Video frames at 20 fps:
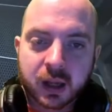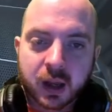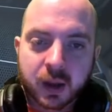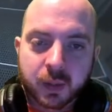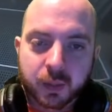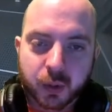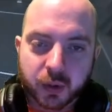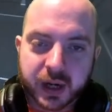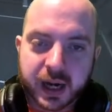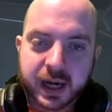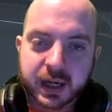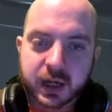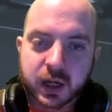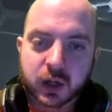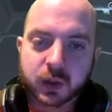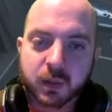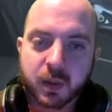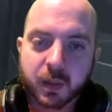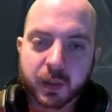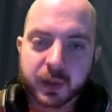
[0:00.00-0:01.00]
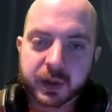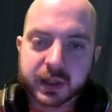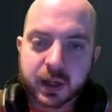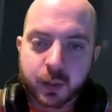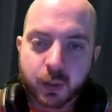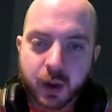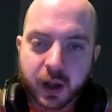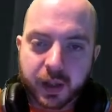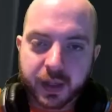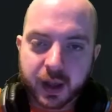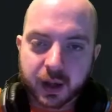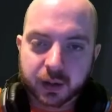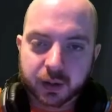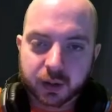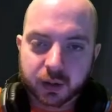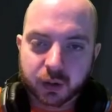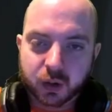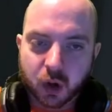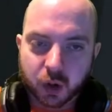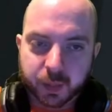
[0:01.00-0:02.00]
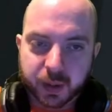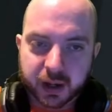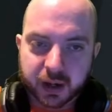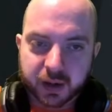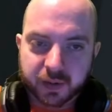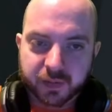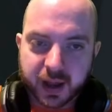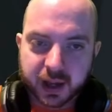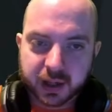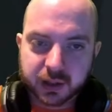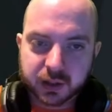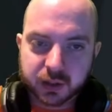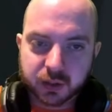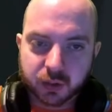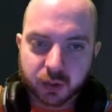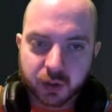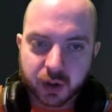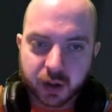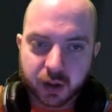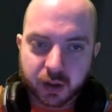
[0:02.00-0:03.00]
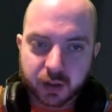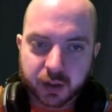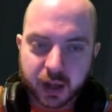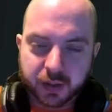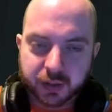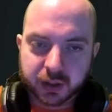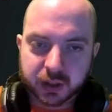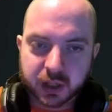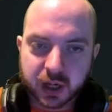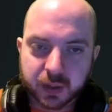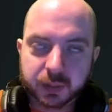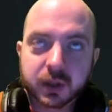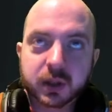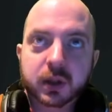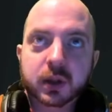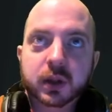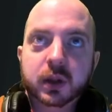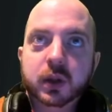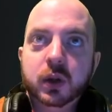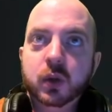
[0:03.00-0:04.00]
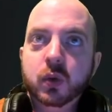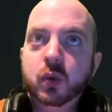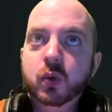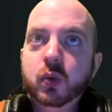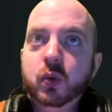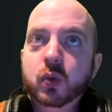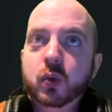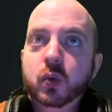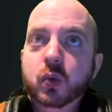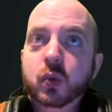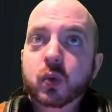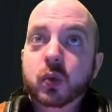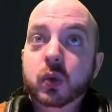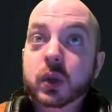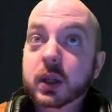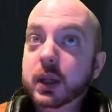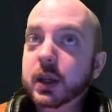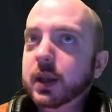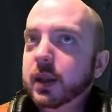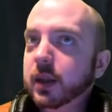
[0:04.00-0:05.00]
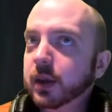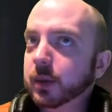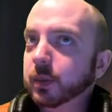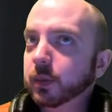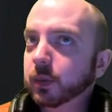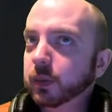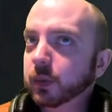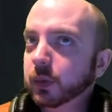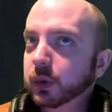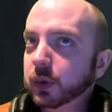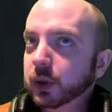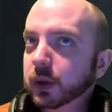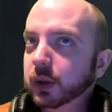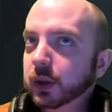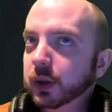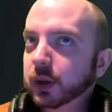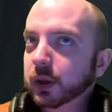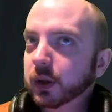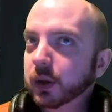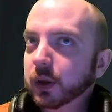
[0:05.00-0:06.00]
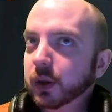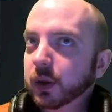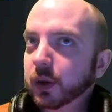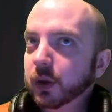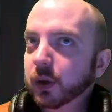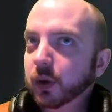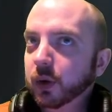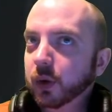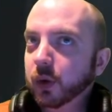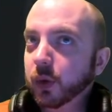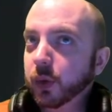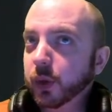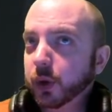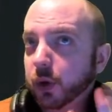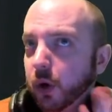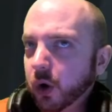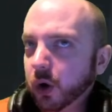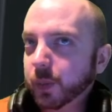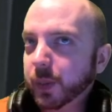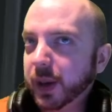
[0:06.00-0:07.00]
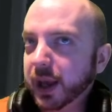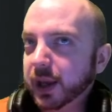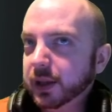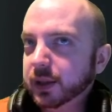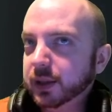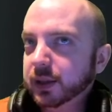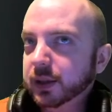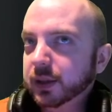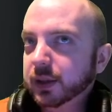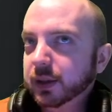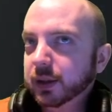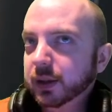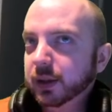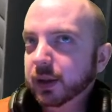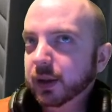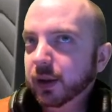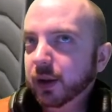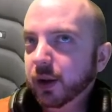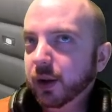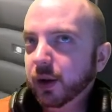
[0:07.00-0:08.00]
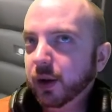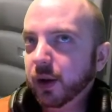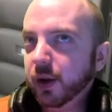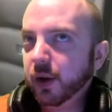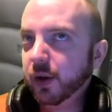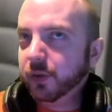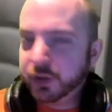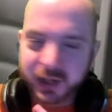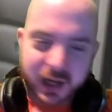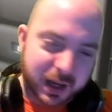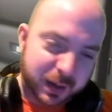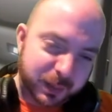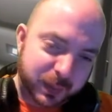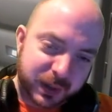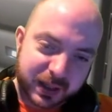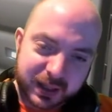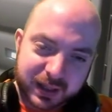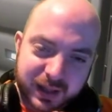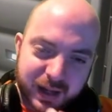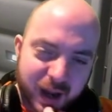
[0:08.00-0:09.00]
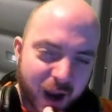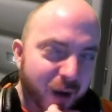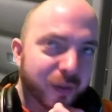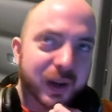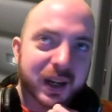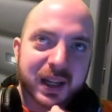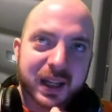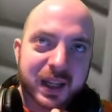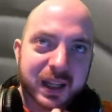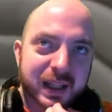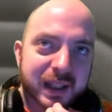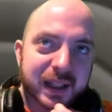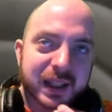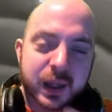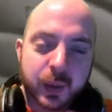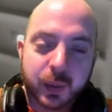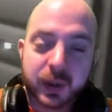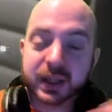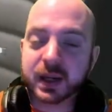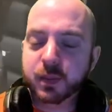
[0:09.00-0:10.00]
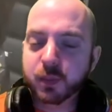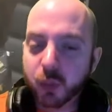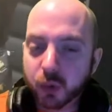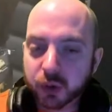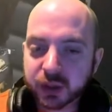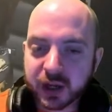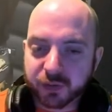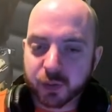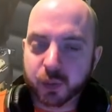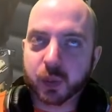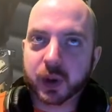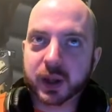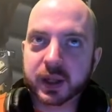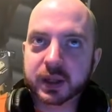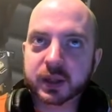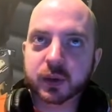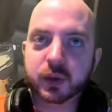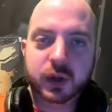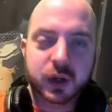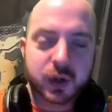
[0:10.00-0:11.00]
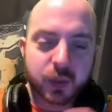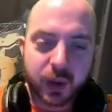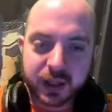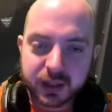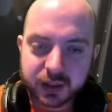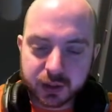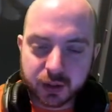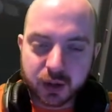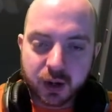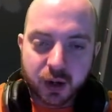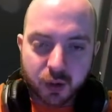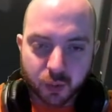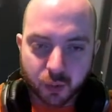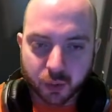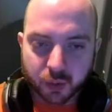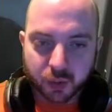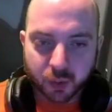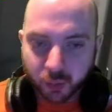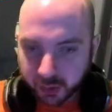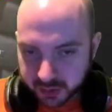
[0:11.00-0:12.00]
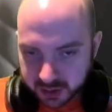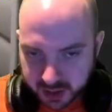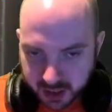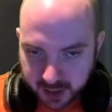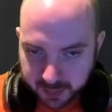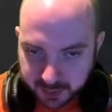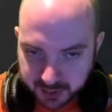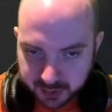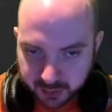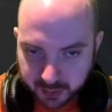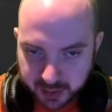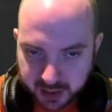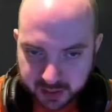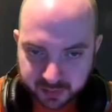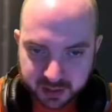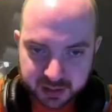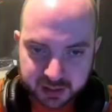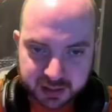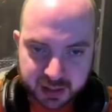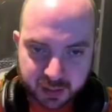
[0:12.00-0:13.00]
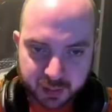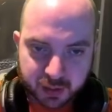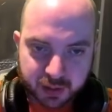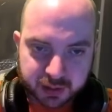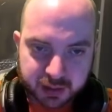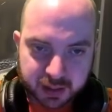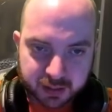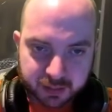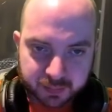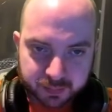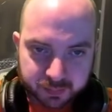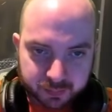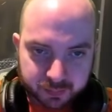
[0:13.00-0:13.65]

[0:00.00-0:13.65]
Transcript: Board, any news on when we'll see weather cockpit effects on the other ships? You see them on the cockpits of ships currently. You want to see more different ones or new ones, or on all the ships or whatever? Is that what you're asking?